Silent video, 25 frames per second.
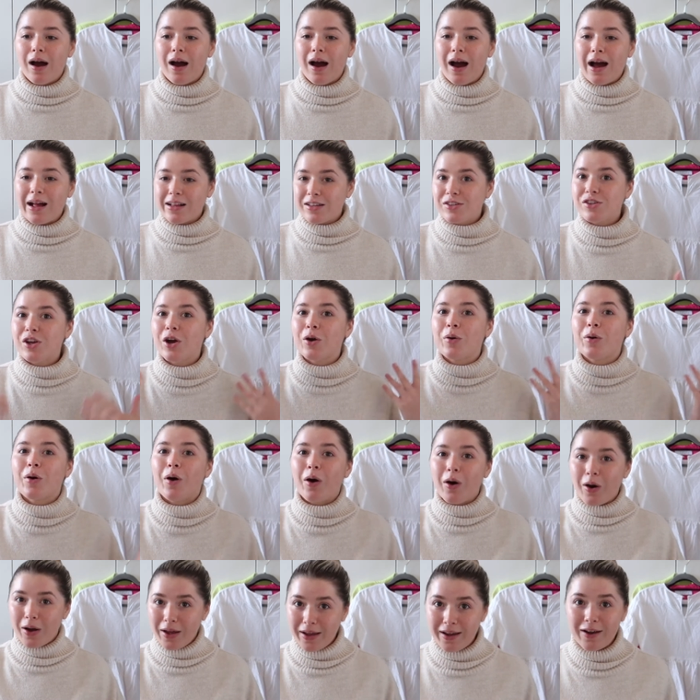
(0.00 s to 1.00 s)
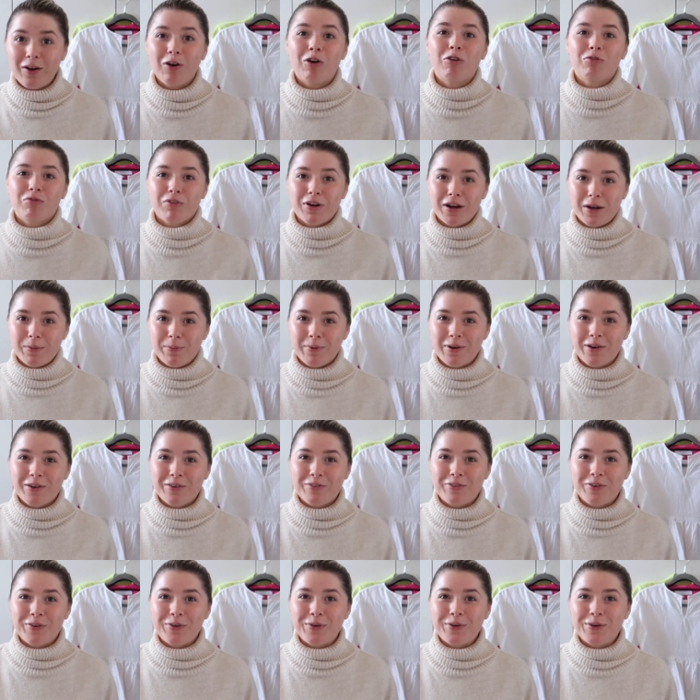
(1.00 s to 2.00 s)
And so it got rebooked
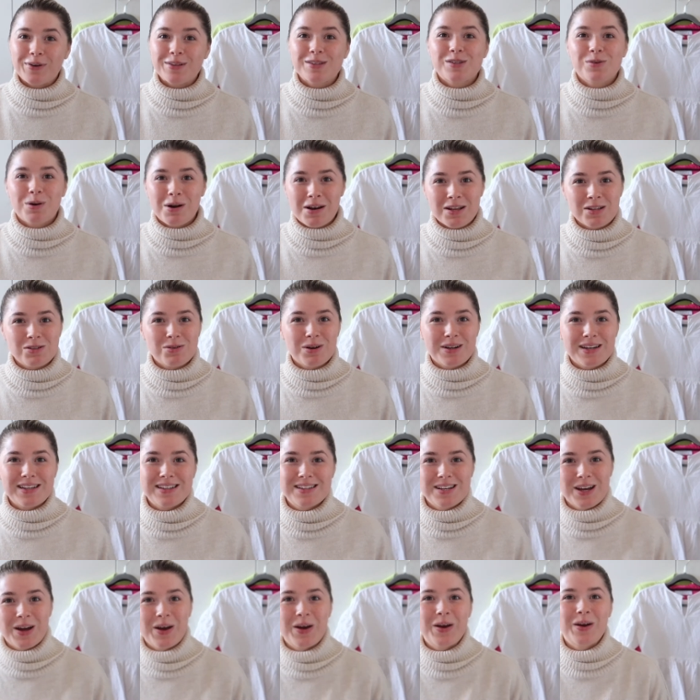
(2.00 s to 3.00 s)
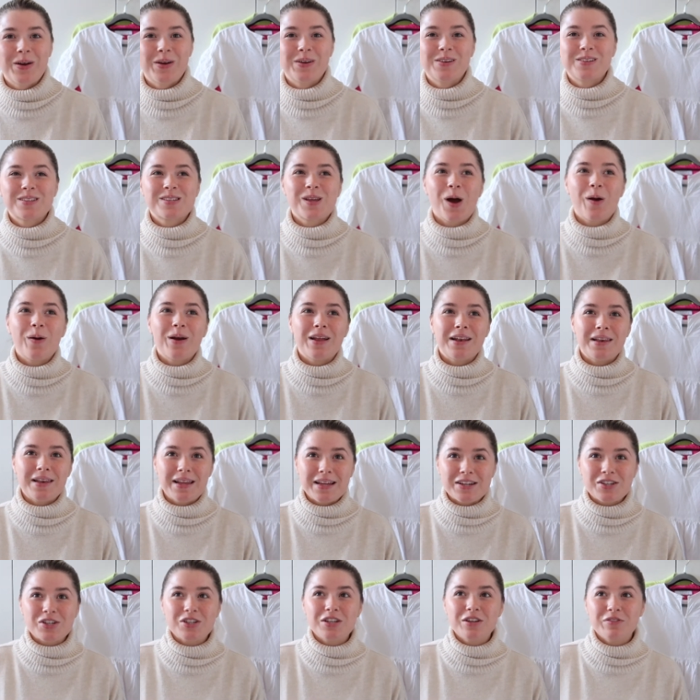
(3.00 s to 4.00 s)
for 2022. So it
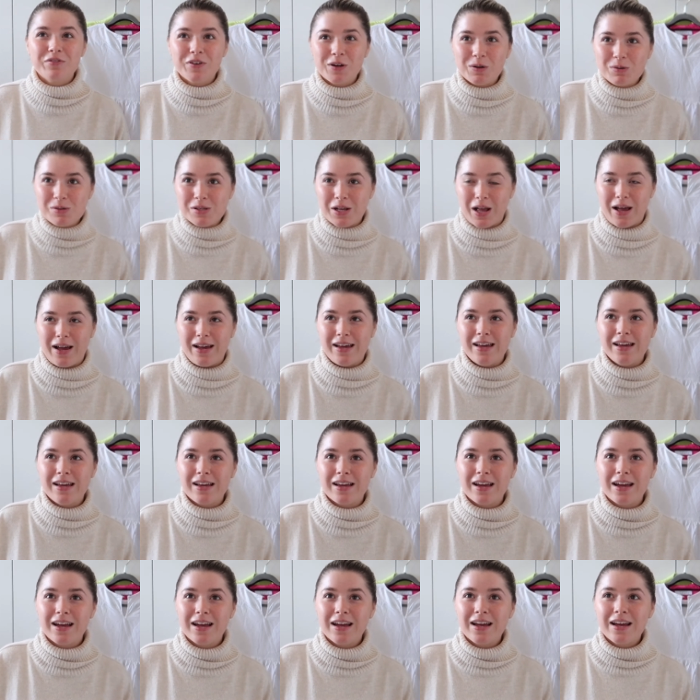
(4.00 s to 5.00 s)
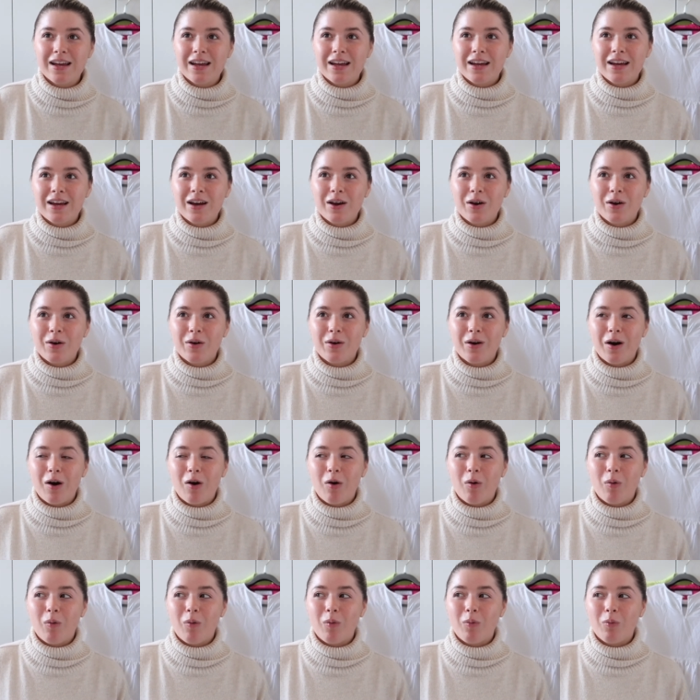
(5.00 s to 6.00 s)
literally feels like
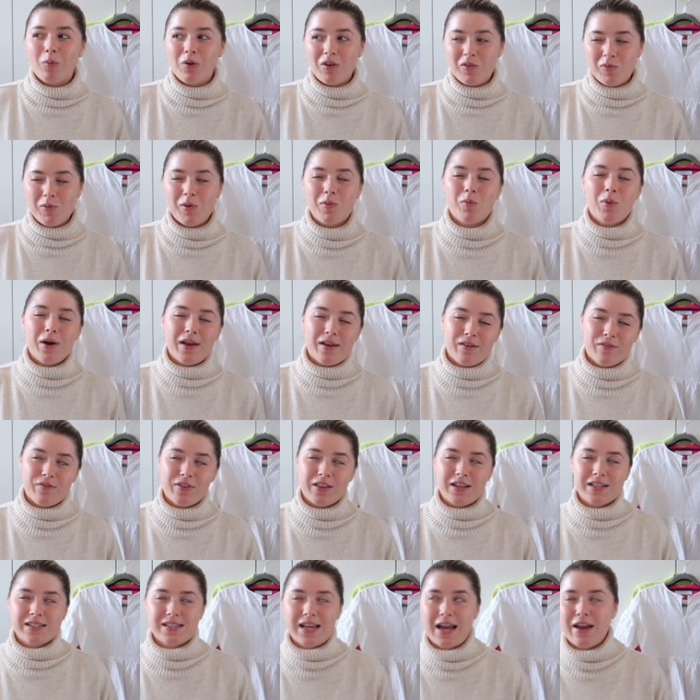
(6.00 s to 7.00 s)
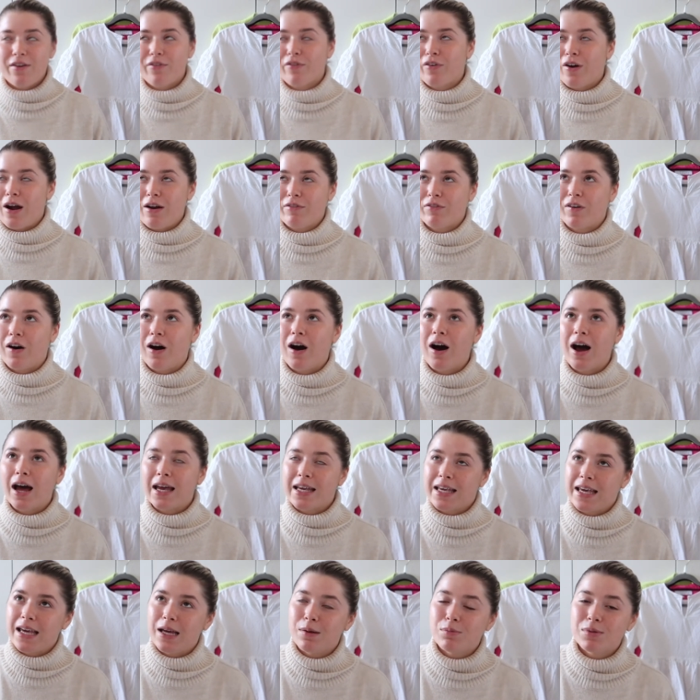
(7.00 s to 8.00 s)
we've been waiting for this day forever. I
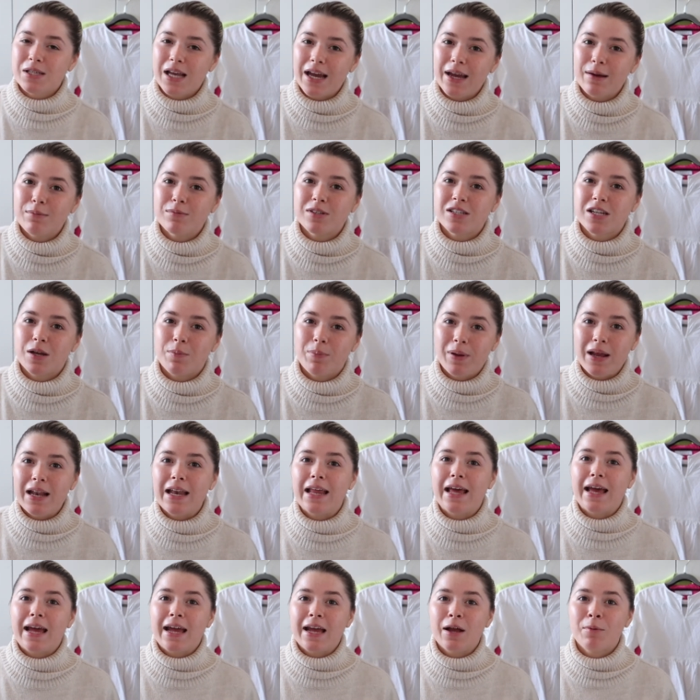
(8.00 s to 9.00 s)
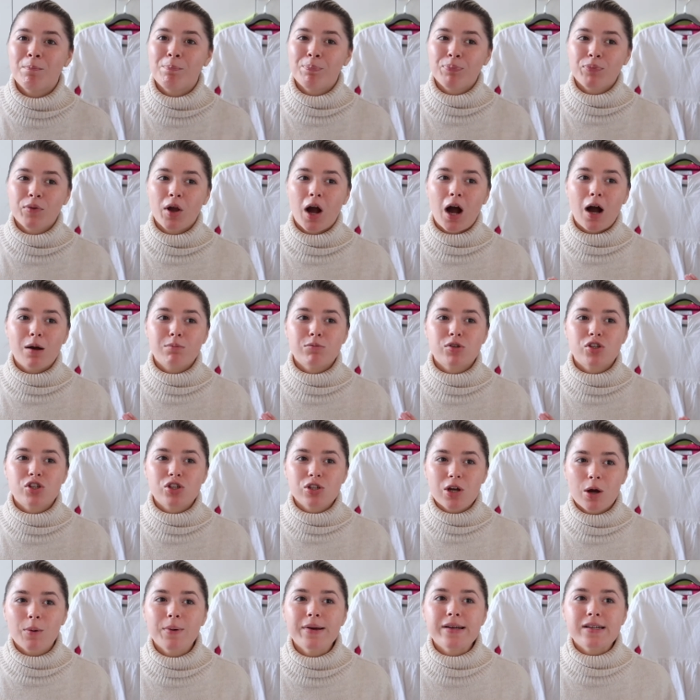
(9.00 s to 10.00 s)
keep saying to Billy, I'm
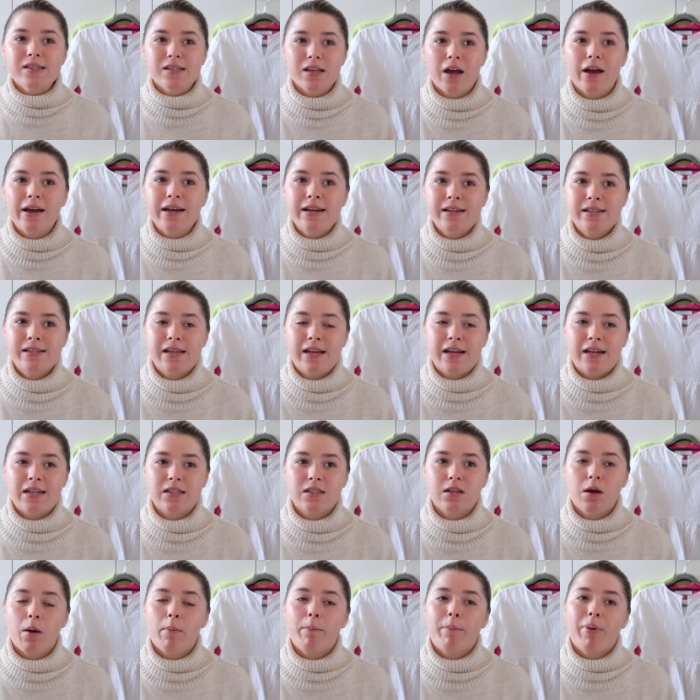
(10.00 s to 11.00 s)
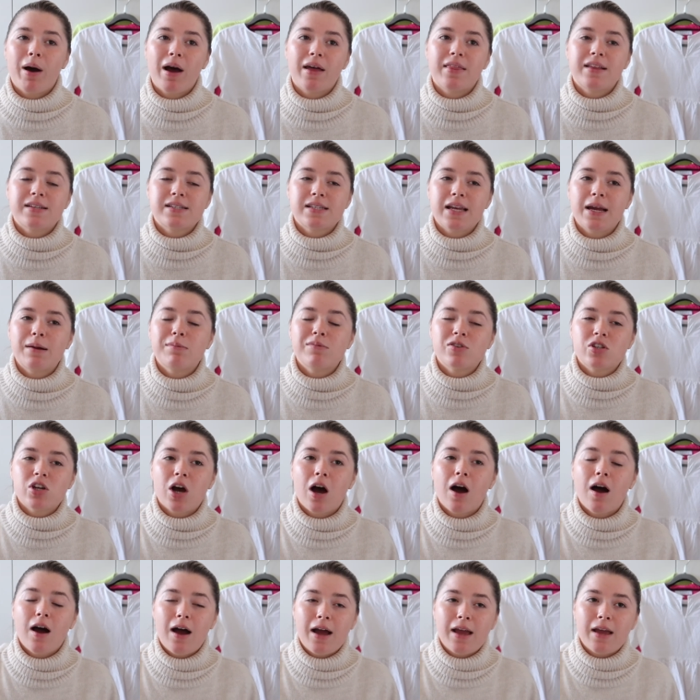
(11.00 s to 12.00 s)
so excited, but at the same
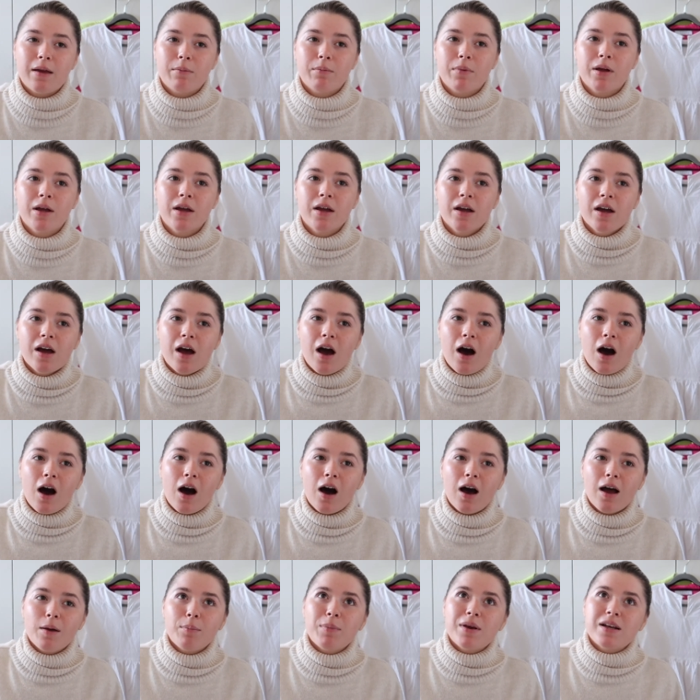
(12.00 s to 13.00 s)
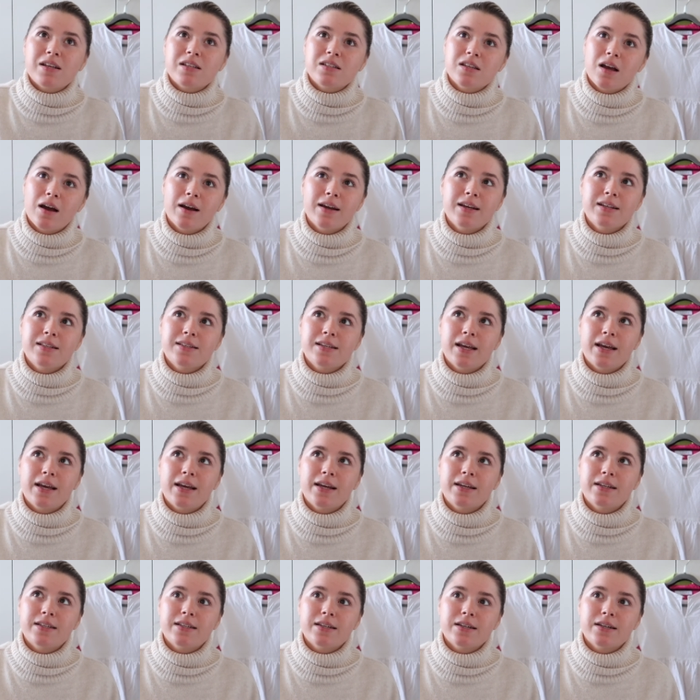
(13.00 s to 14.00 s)
time, I'm
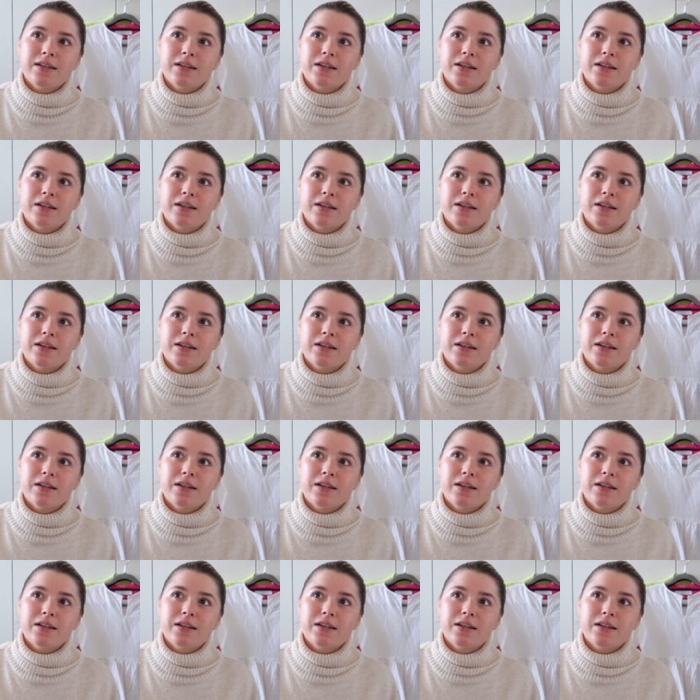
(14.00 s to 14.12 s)
excited